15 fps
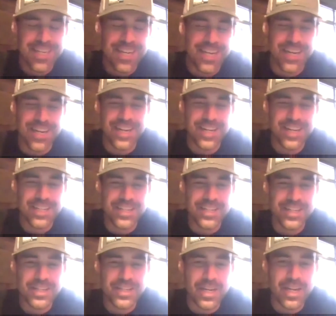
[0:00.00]

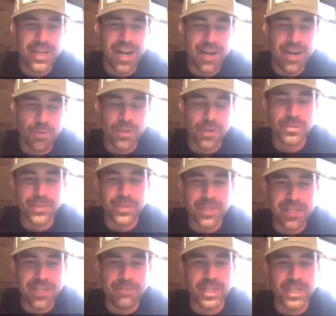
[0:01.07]
And I worked with
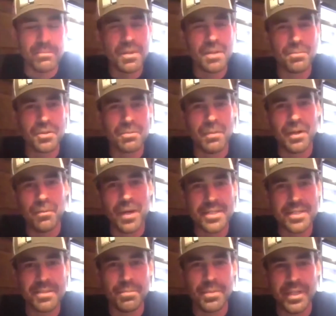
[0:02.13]
him to come up with my
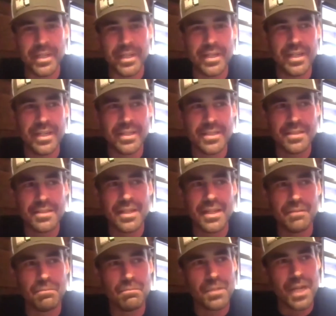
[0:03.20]
recipe, and it
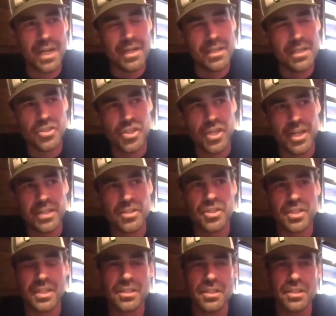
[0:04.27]
kind of changed
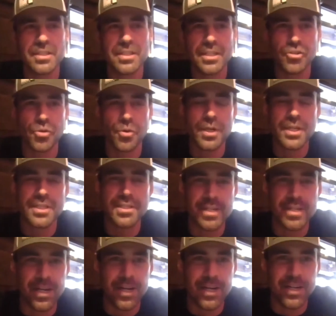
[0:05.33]
into Detroit
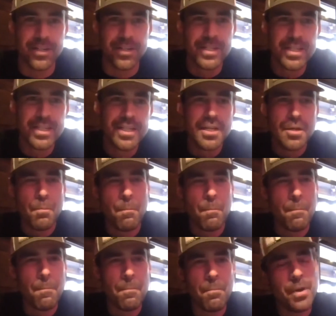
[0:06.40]
style,
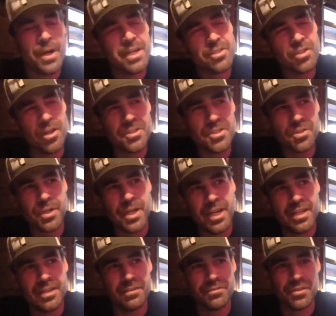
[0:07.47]
but it's also
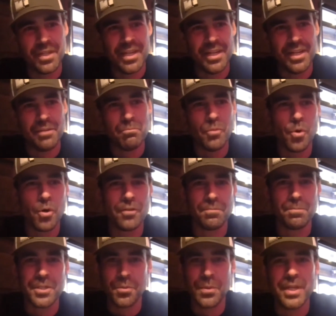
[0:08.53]
kind of a morph
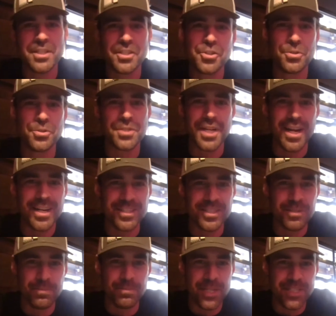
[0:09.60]
between the 2 styles of
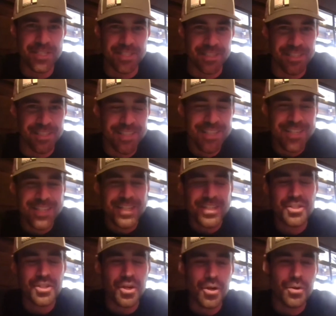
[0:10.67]
pizza.
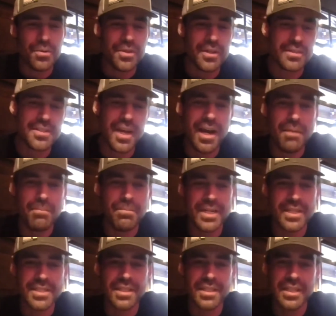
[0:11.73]
So the
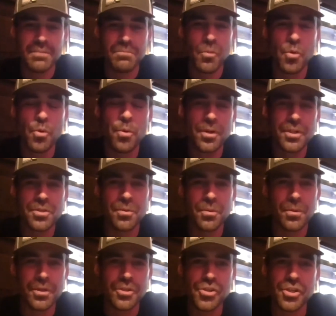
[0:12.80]
toppings lean more
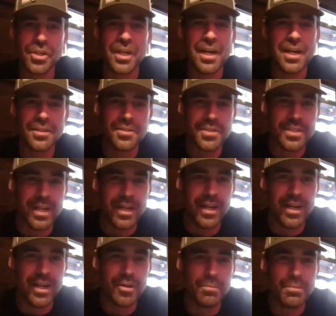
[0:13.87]
towards Chicago
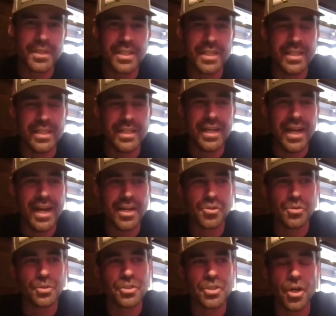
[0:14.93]
style, but the
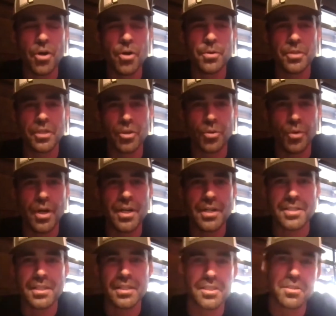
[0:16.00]
actual dough and the
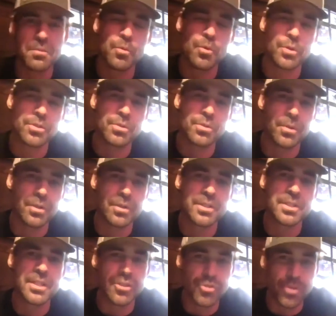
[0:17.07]
crust leans more towards
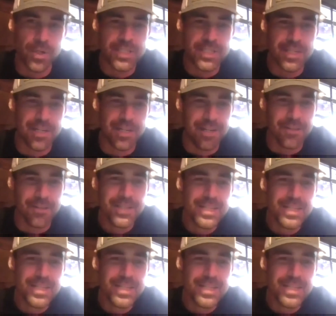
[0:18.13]
Detroit style.